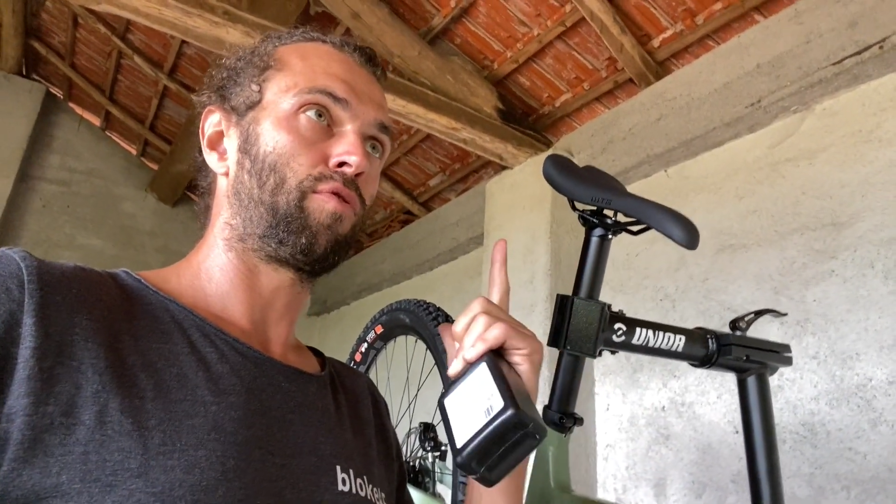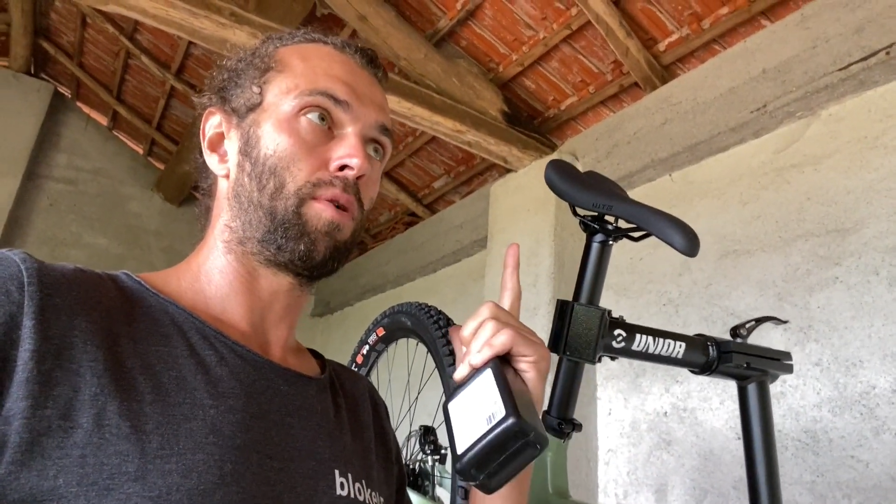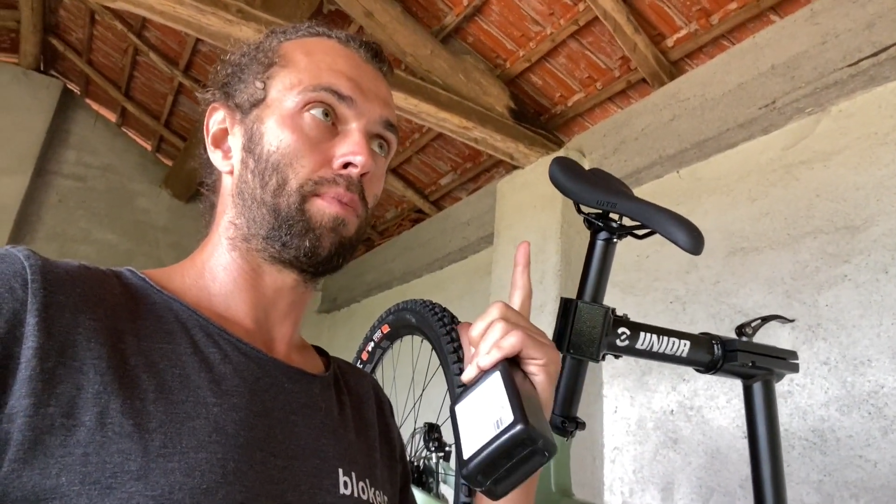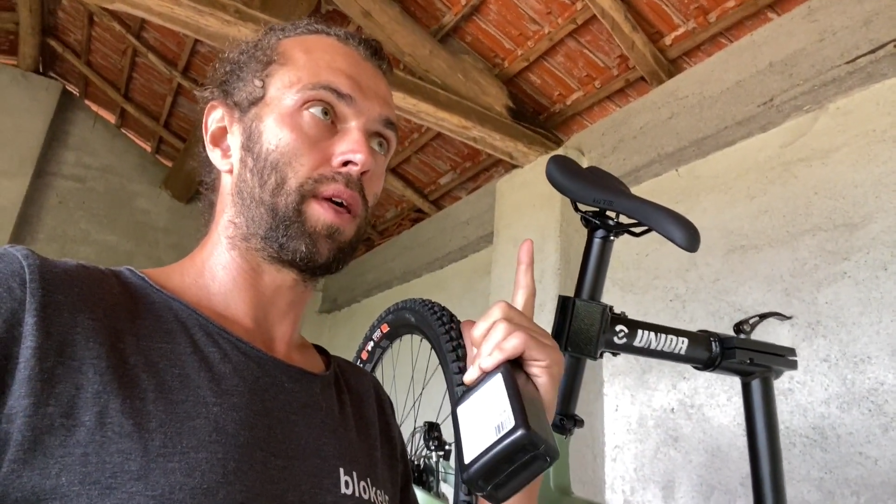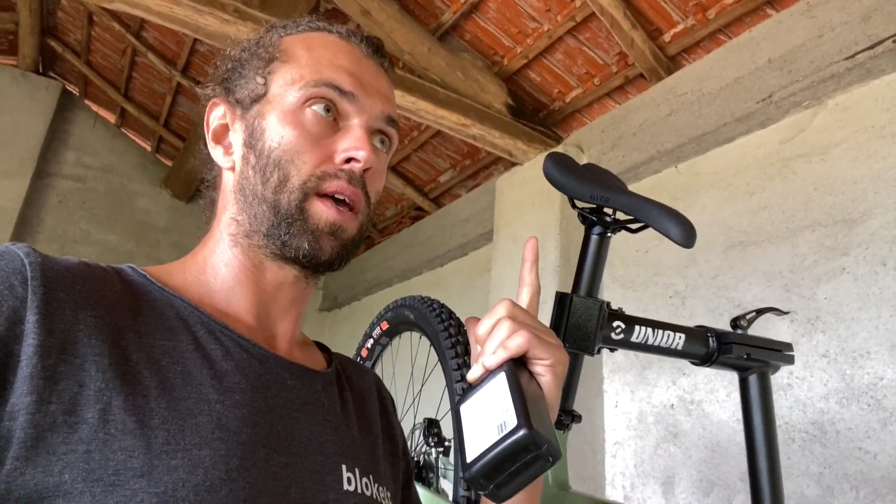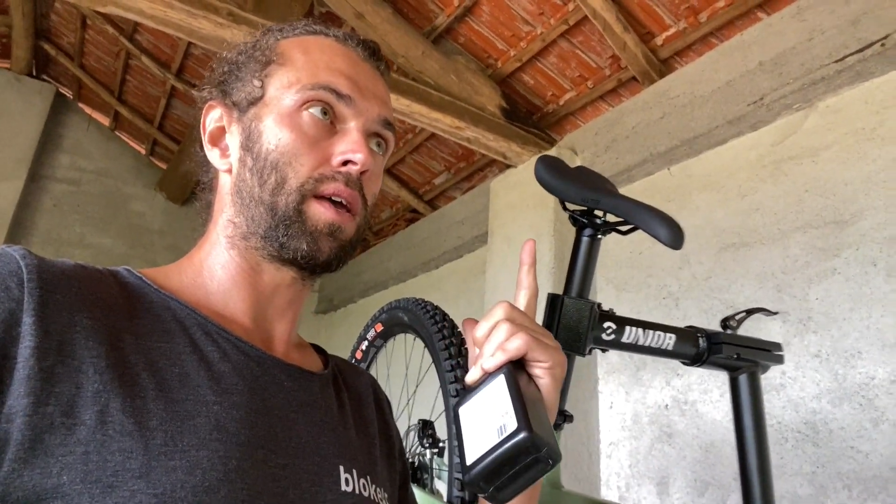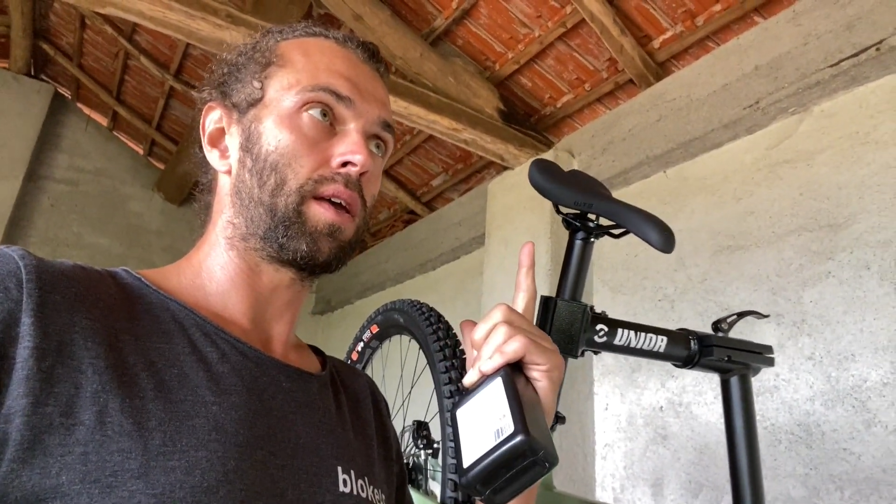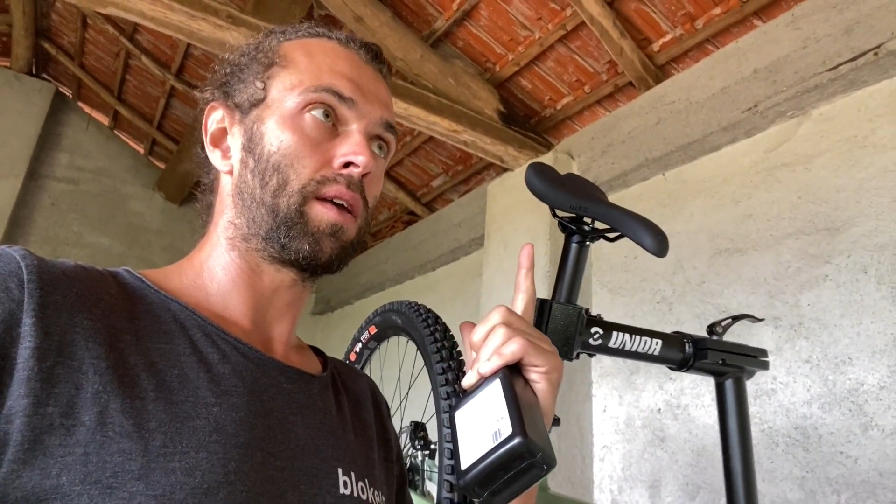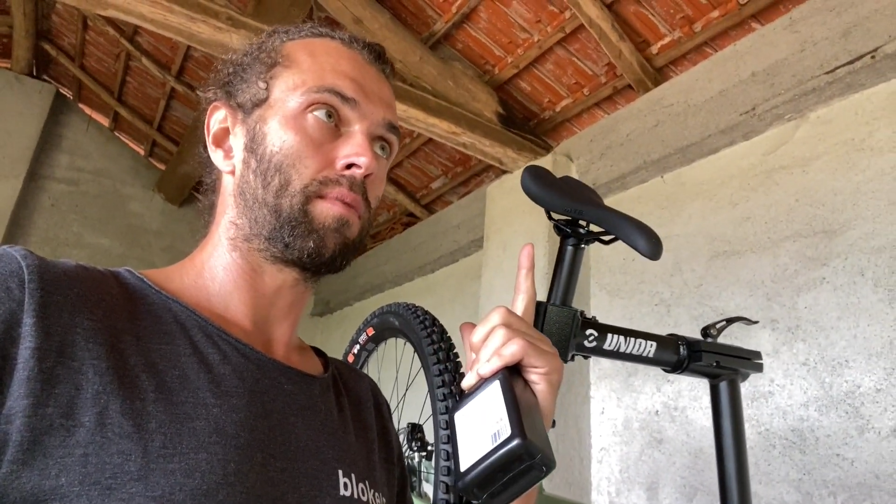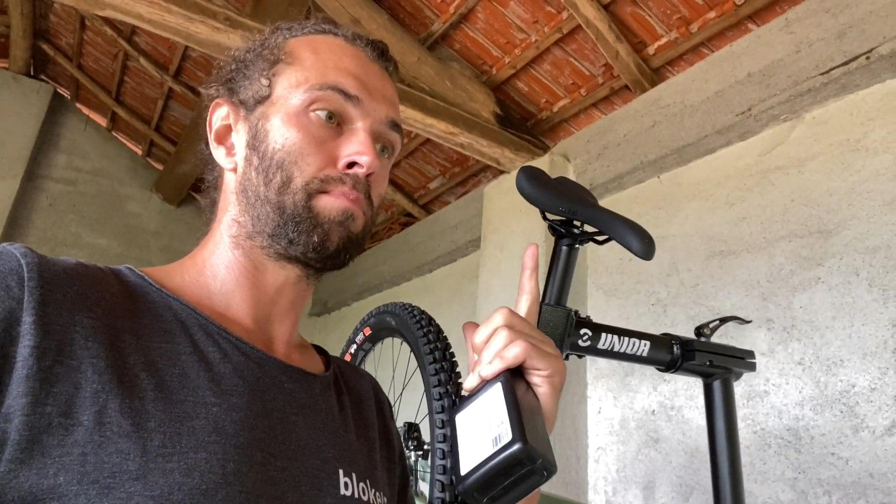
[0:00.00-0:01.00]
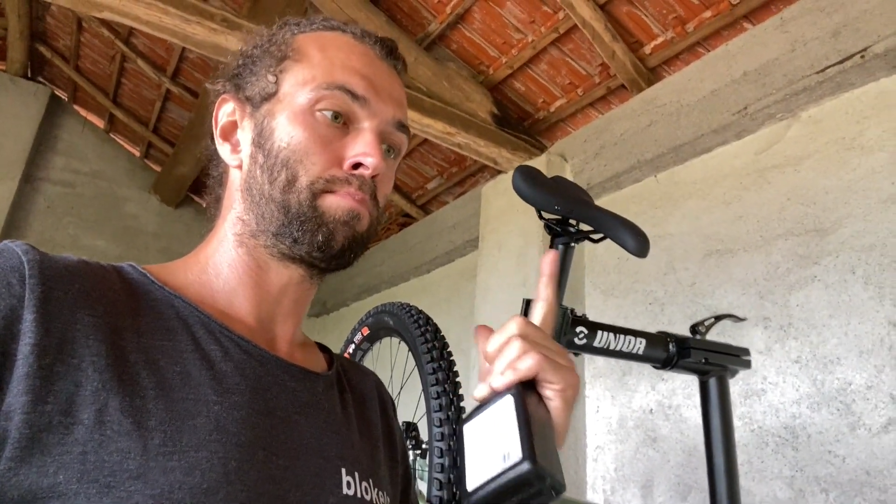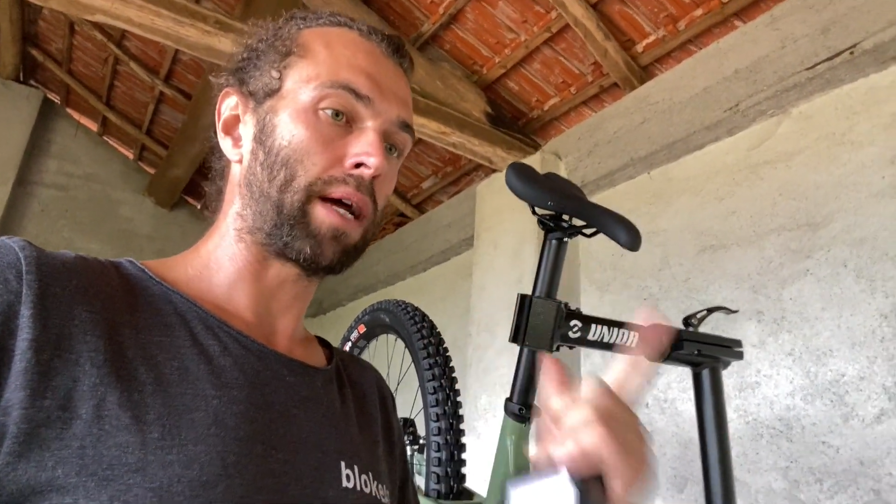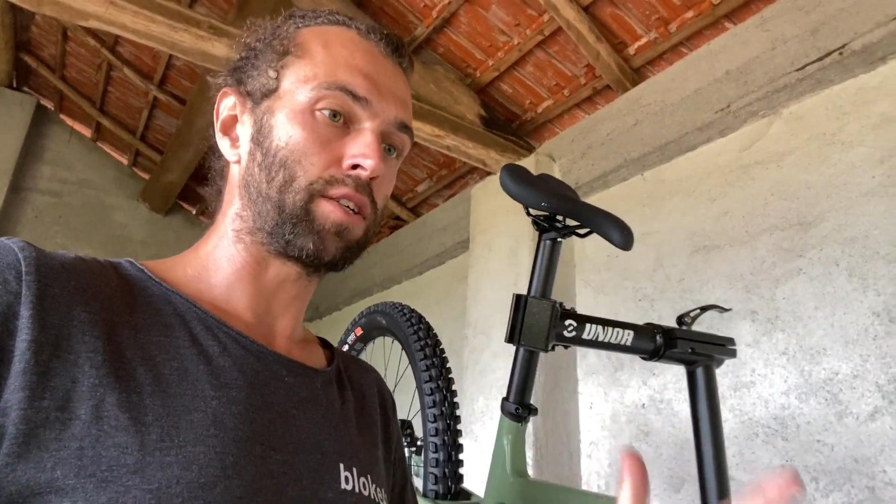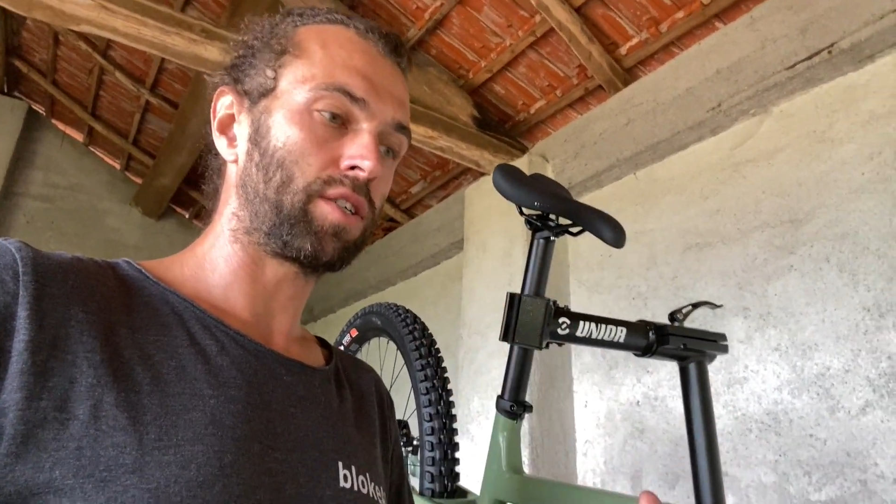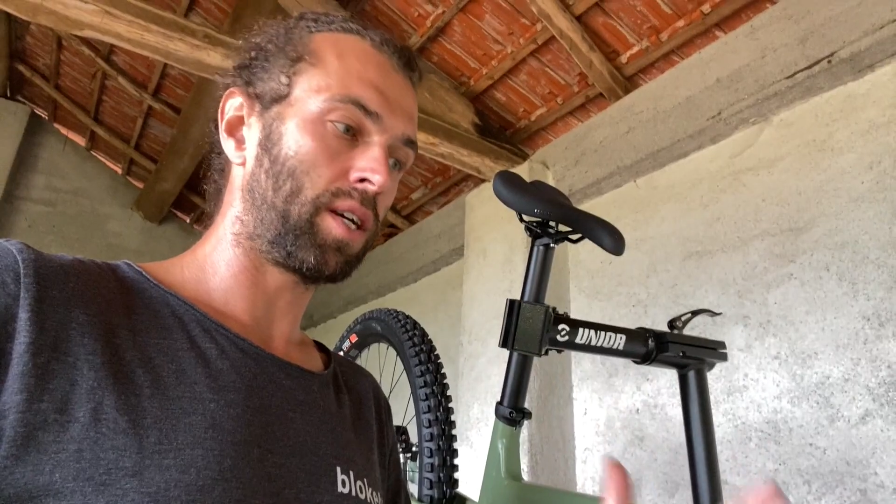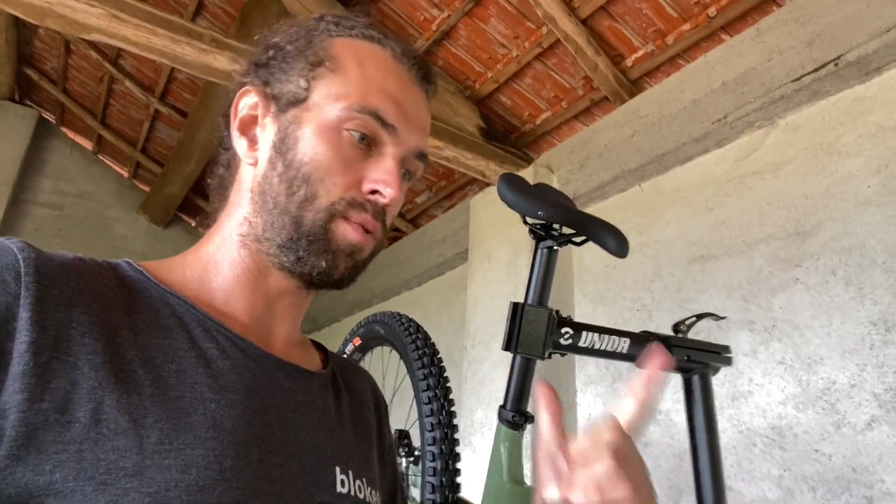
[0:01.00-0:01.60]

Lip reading: from the Banshee.